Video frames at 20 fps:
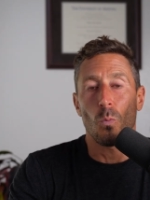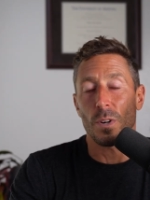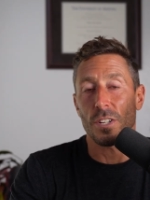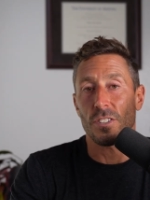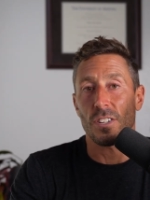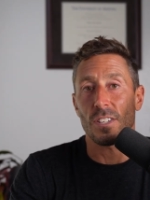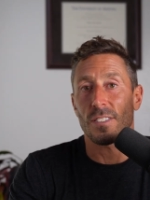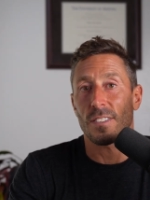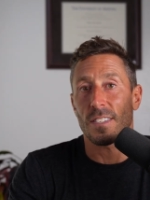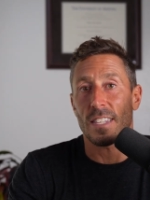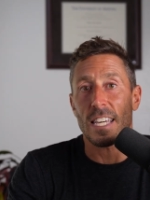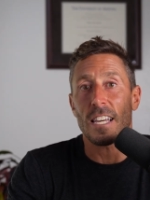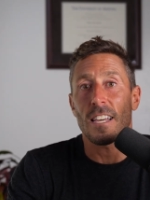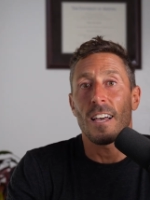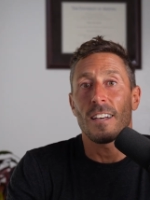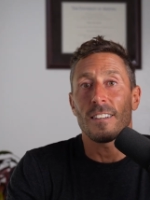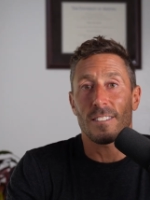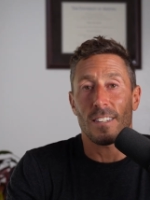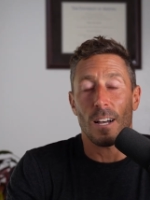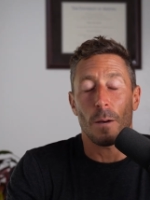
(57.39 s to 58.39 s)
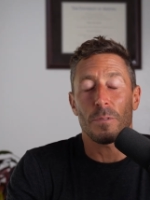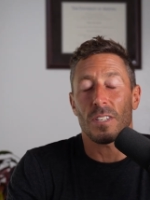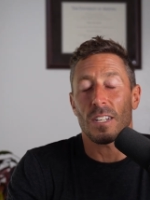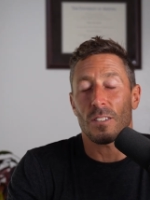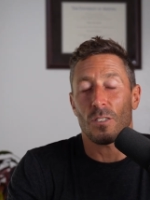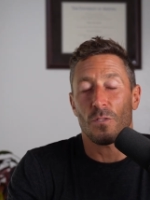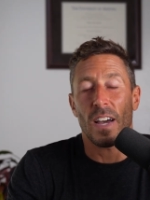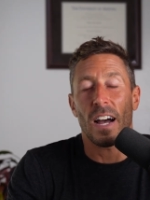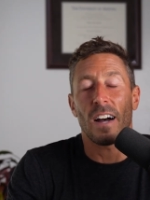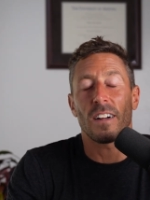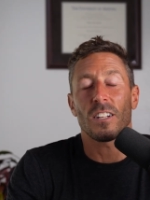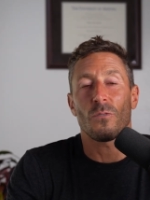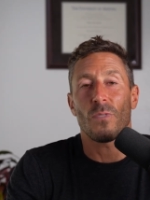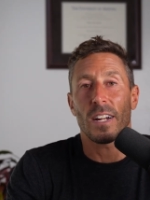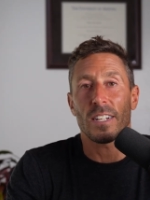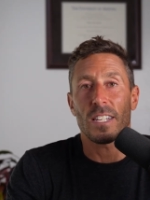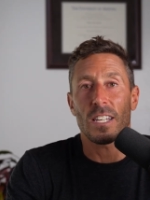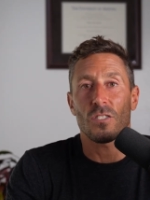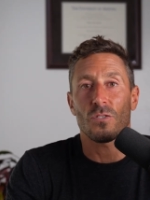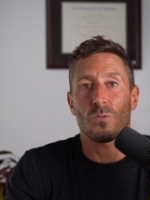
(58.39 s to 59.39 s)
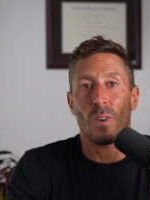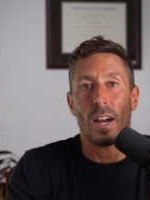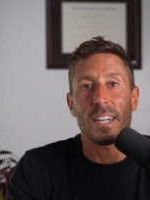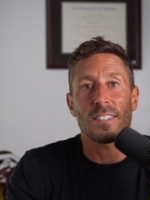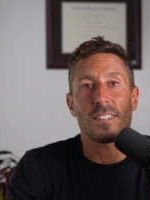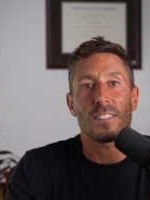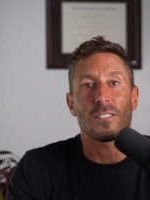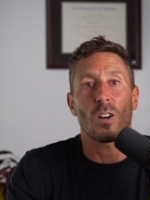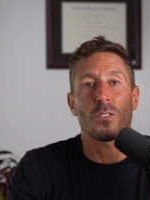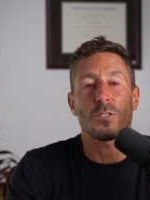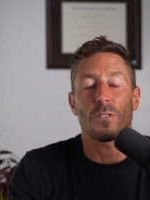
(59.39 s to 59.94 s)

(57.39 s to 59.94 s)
which is the substance found in red yeast rice. It's